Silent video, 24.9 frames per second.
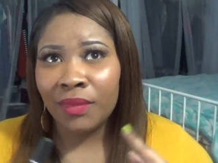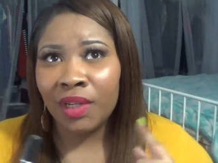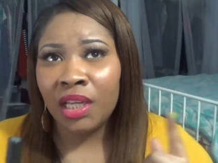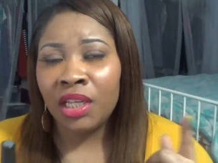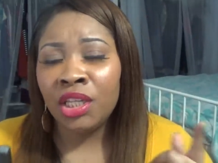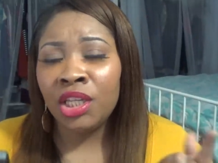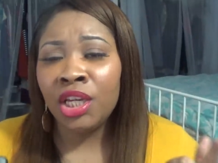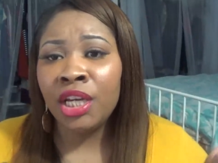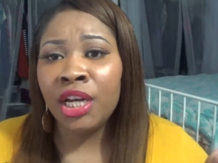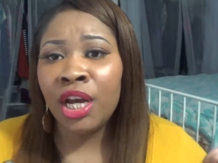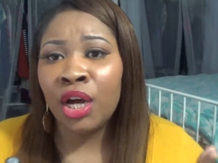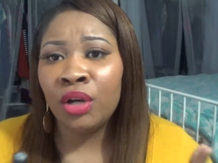
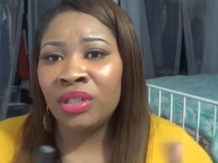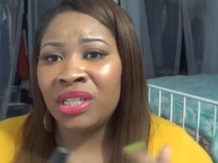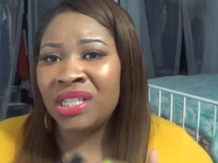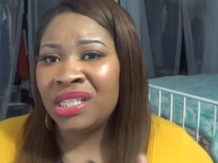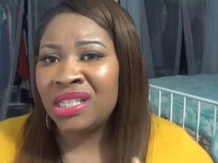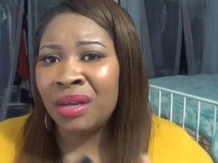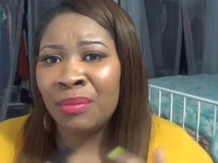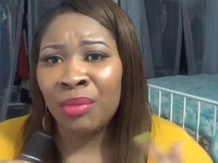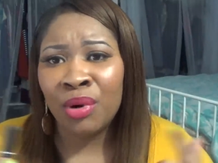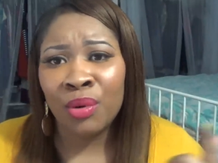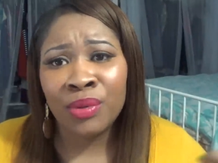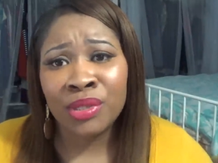you know,
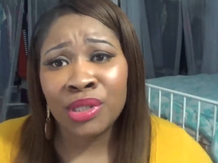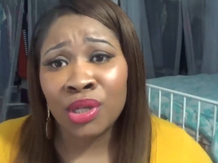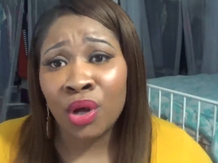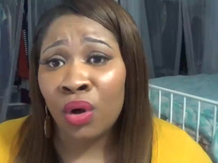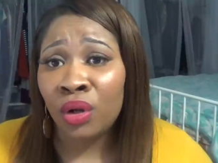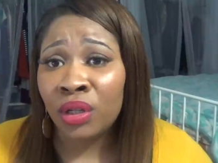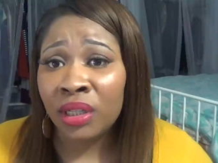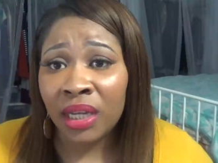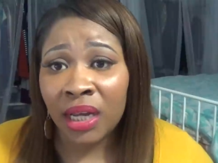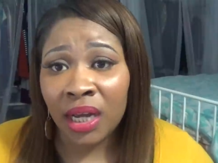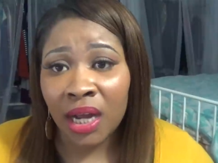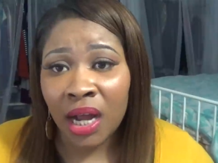December was
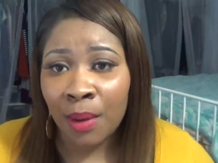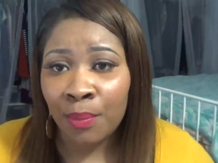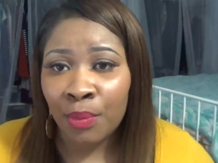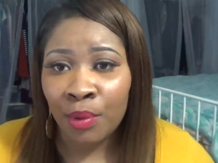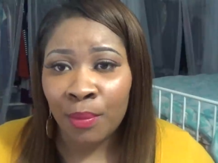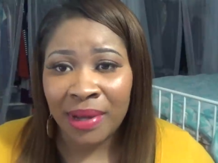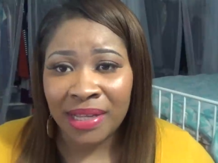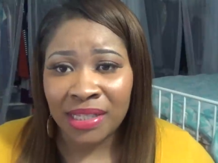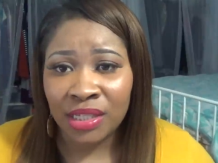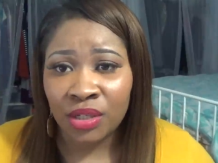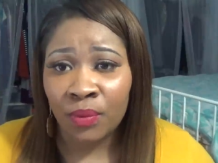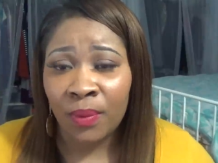only a couple
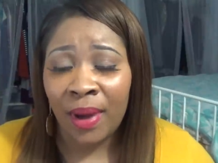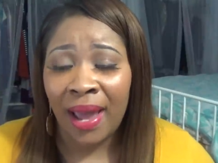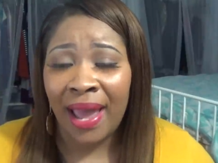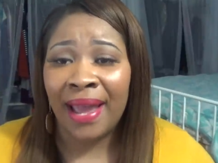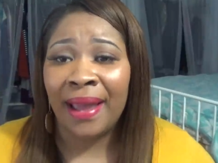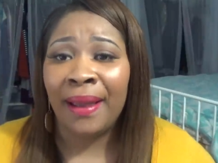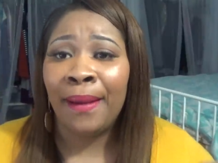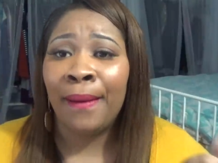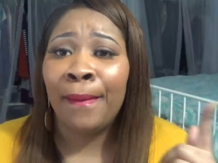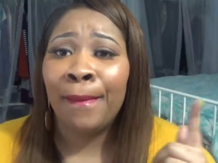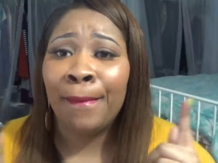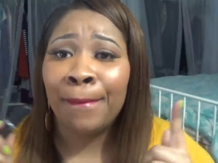months
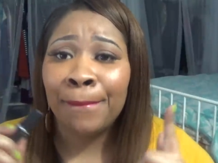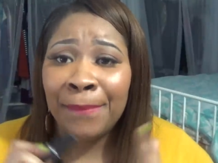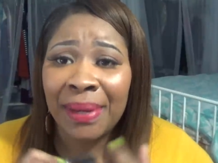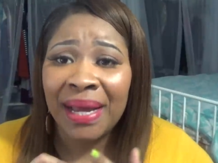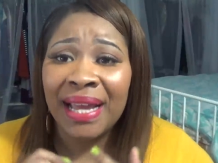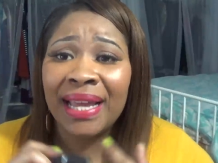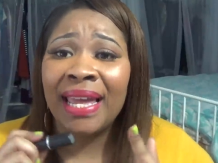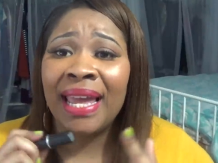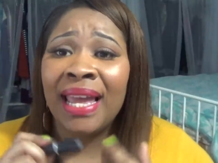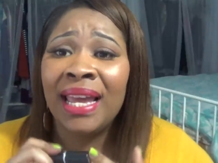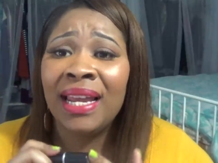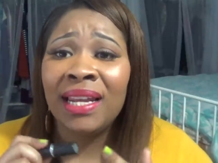away,
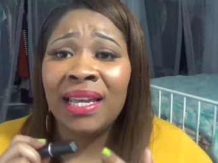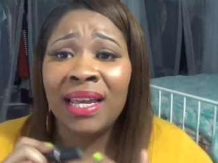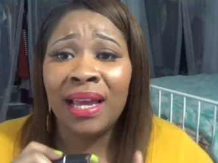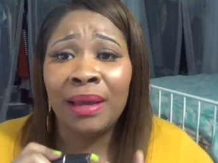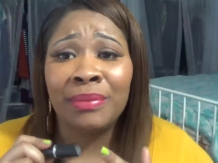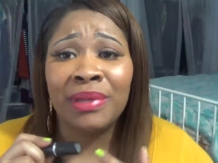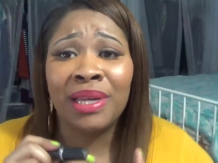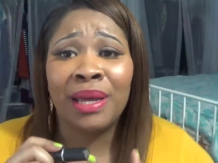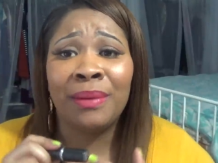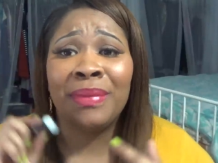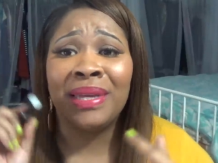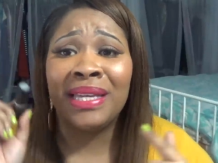but Candy
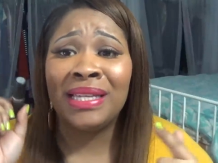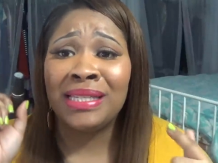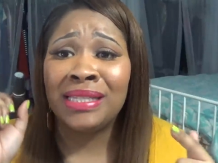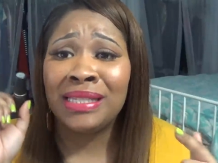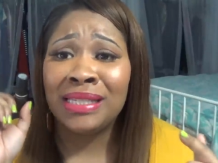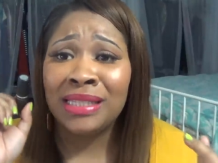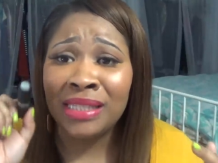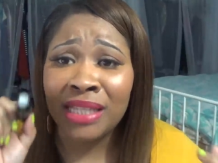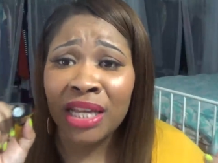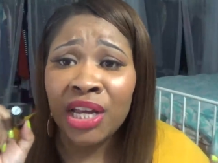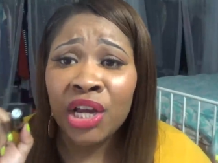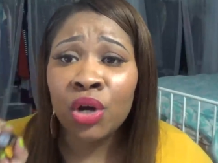Yum Yum is
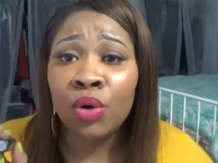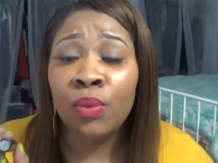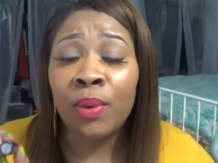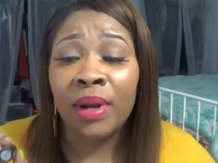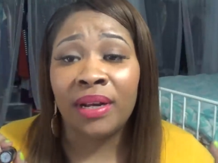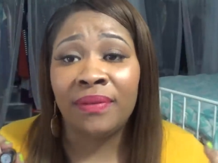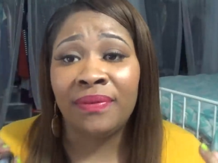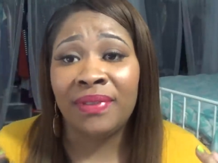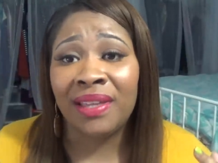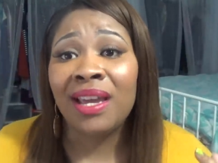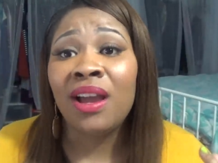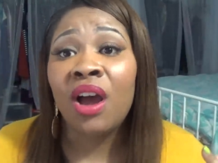still one
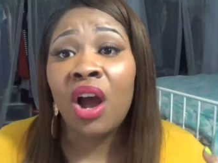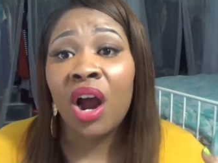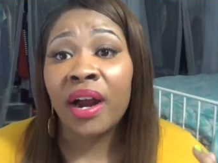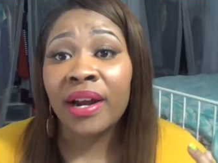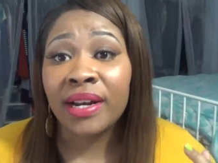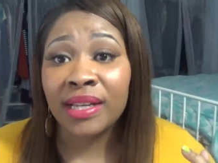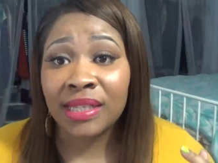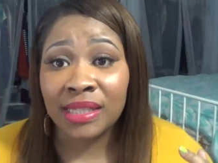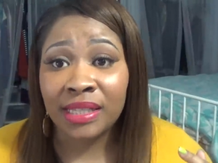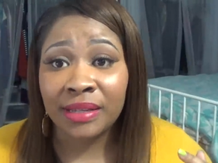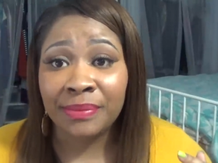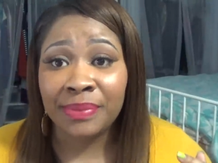of the
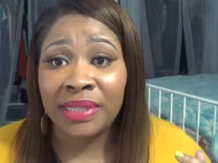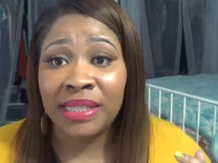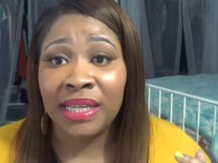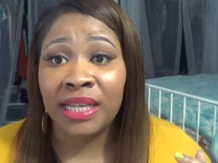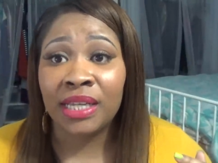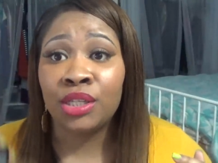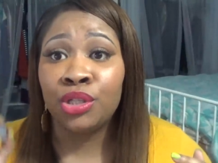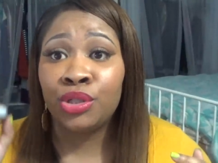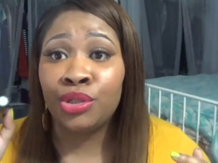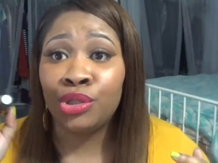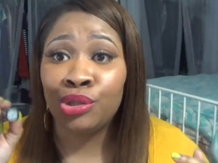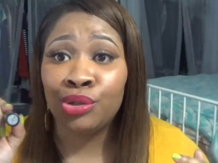hardest
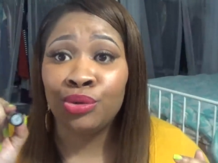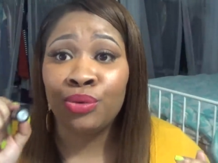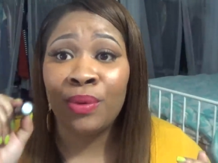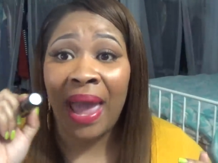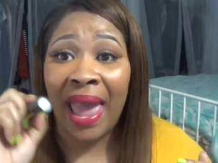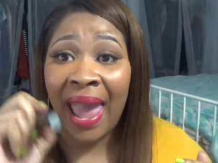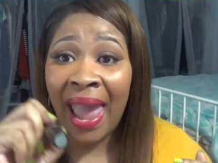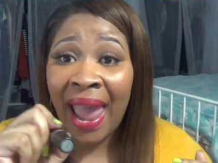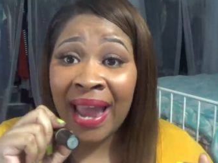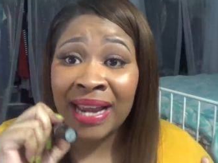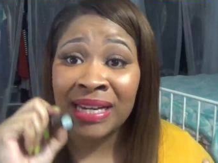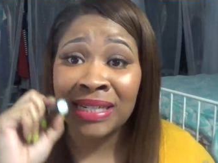lipsticks to
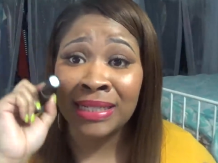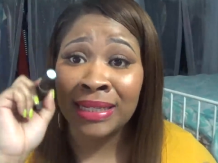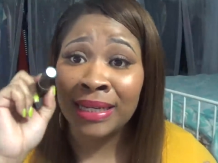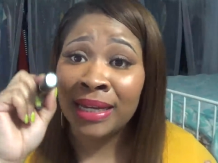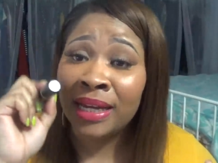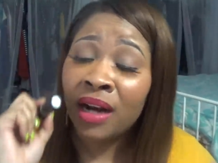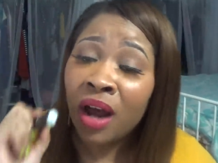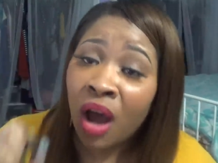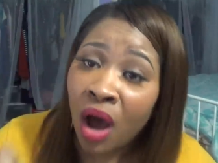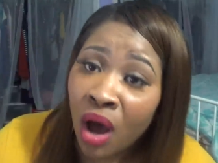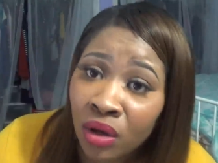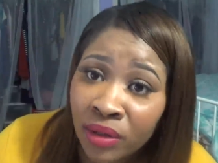actually
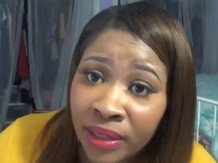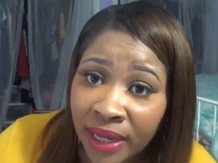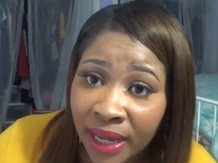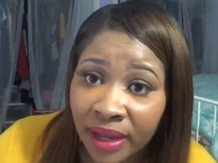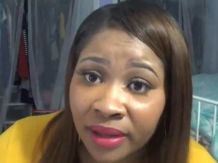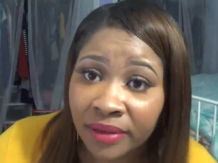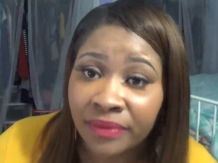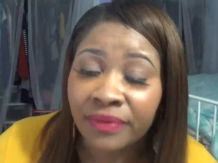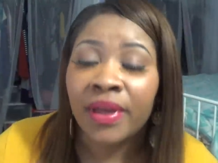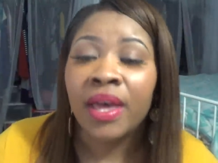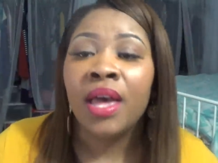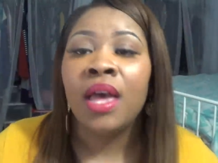get a hold
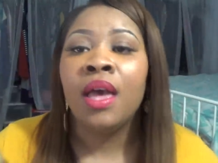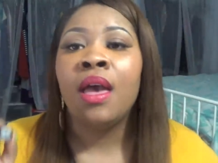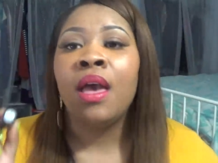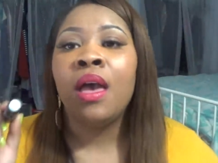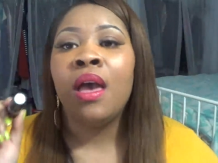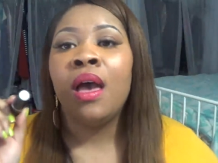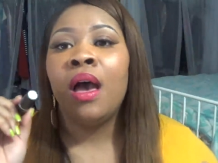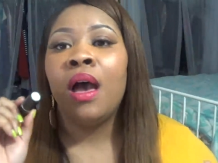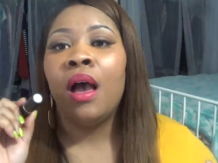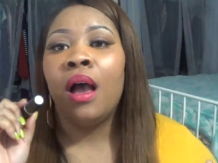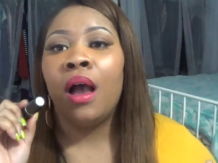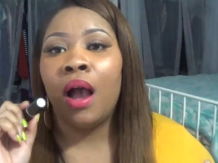
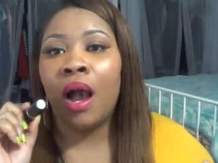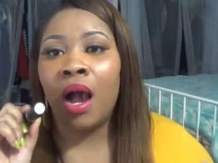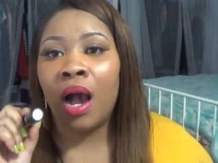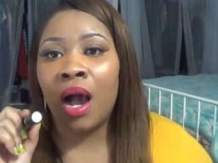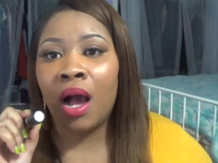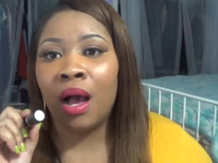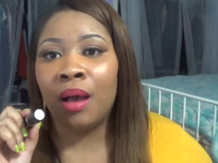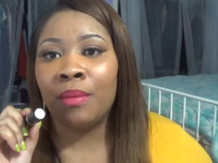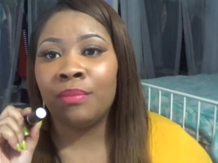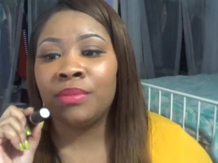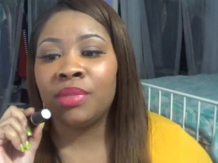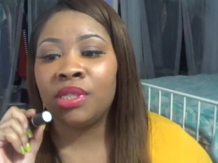
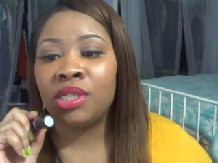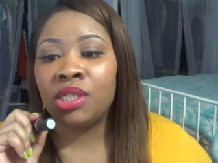of.